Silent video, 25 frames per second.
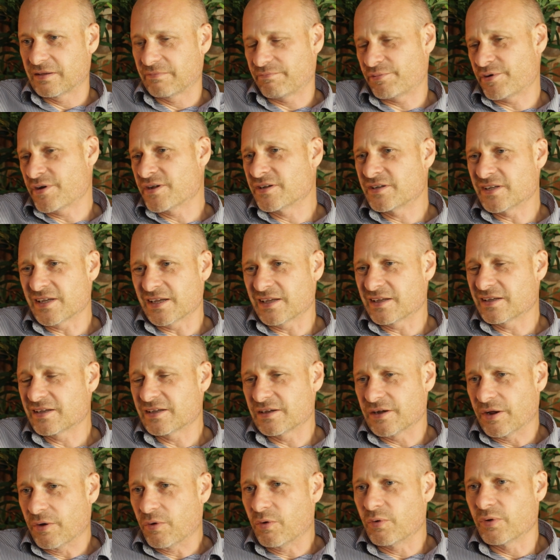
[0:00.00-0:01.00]
printing,
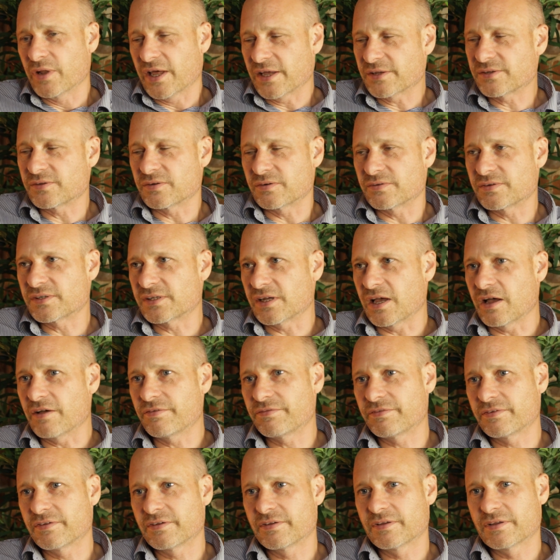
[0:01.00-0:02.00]
all that sort of
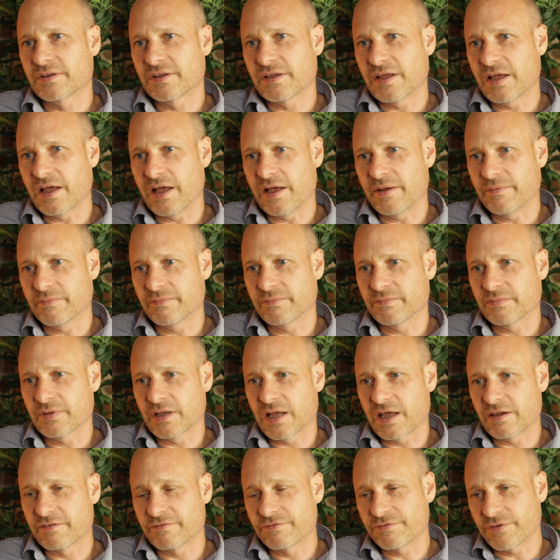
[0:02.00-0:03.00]
stuff,
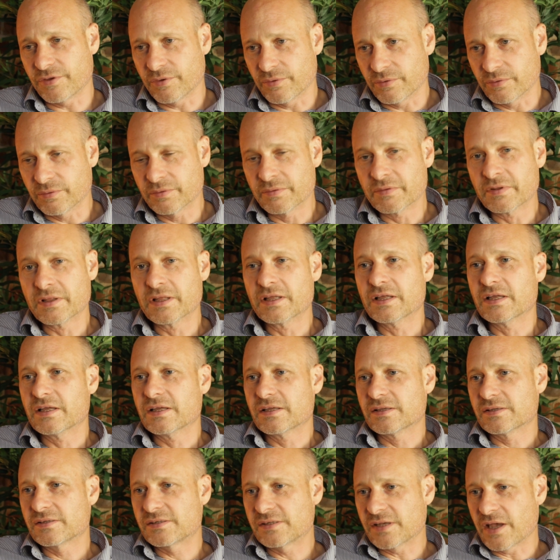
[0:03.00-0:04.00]
and fuel.
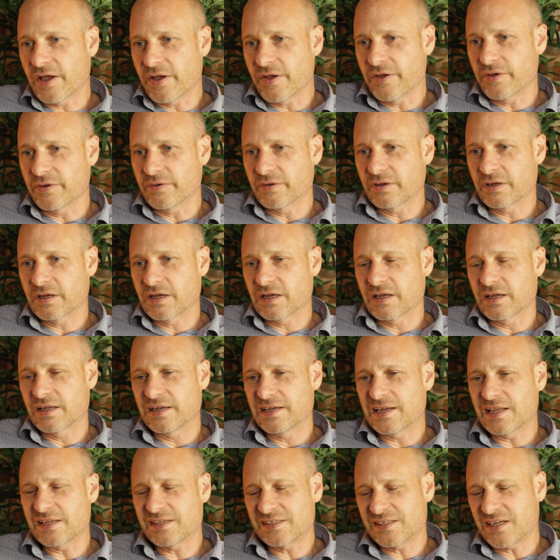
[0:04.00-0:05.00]
So
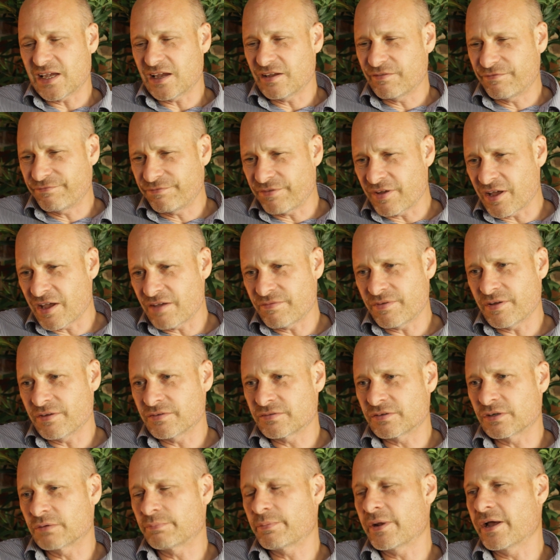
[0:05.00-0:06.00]
let's say
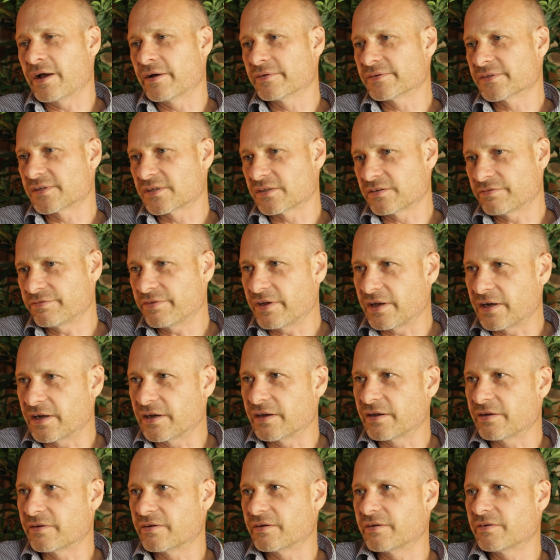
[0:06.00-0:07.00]
£500 is a
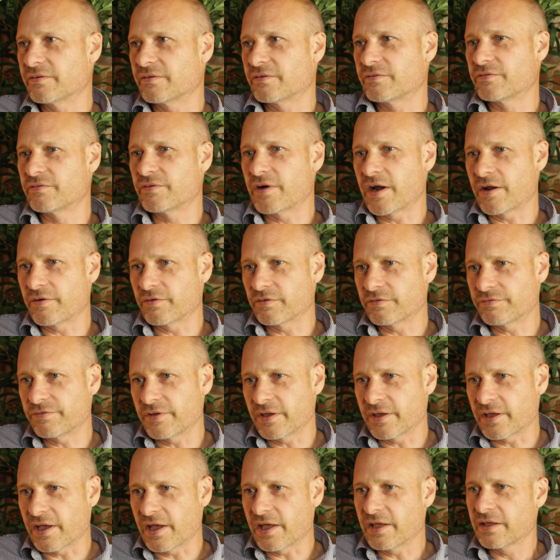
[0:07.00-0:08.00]
fairly round
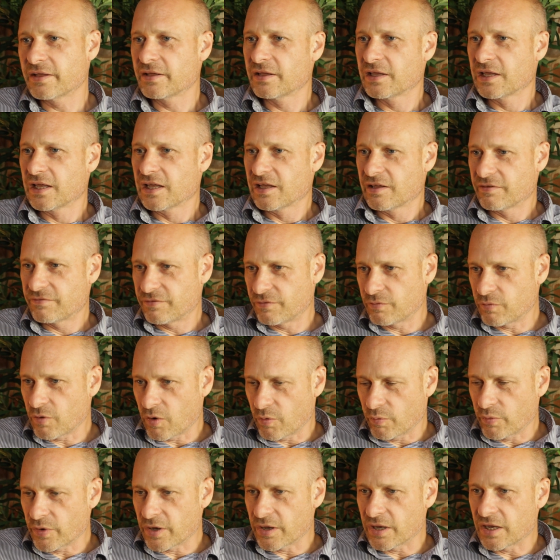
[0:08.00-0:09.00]
figure for
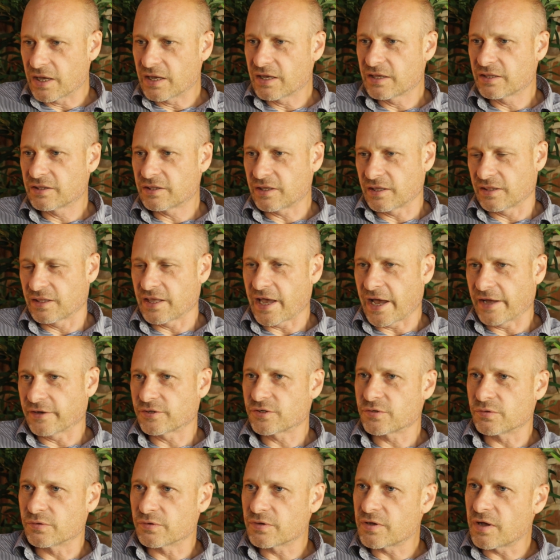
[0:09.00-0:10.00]
what we think the
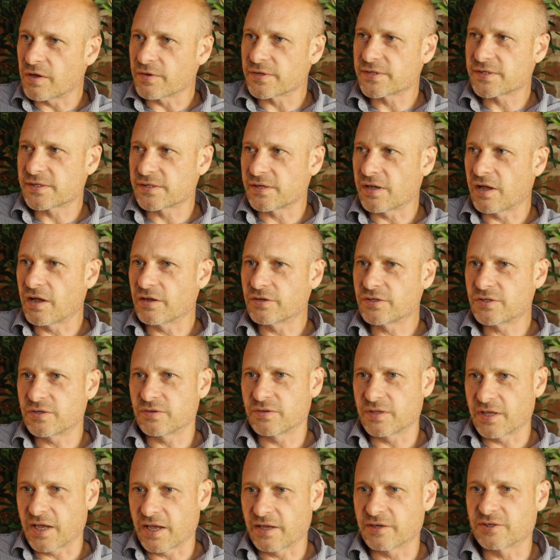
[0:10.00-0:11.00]
actual costs are to
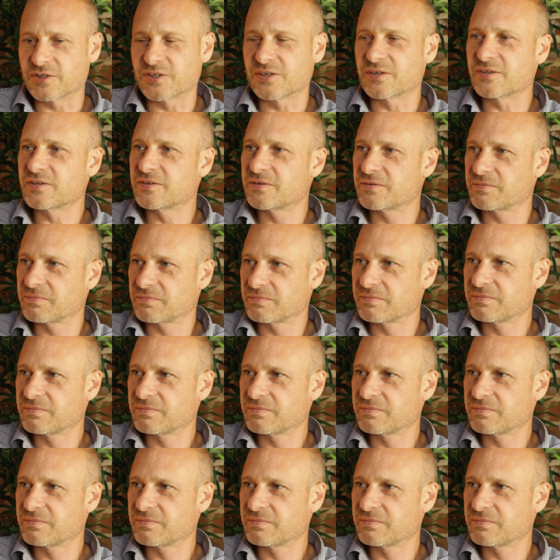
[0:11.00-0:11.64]
the agent.